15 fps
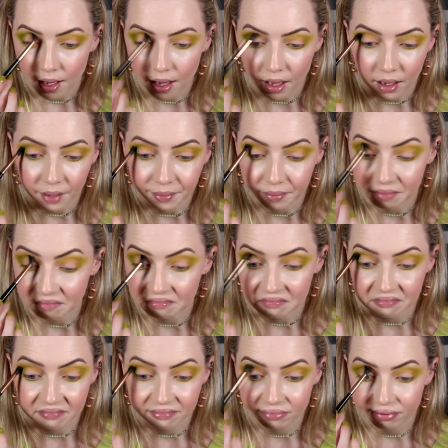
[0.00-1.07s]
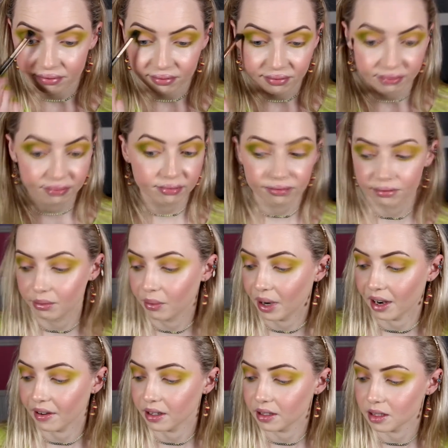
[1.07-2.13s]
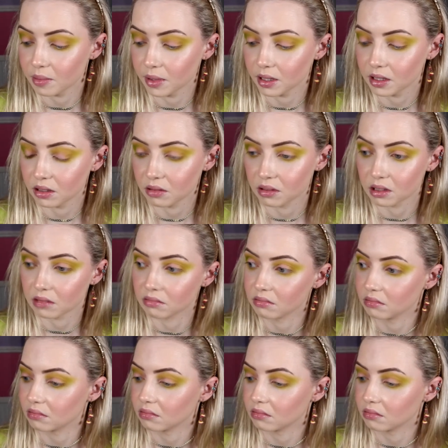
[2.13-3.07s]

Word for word: Um, where else might do one?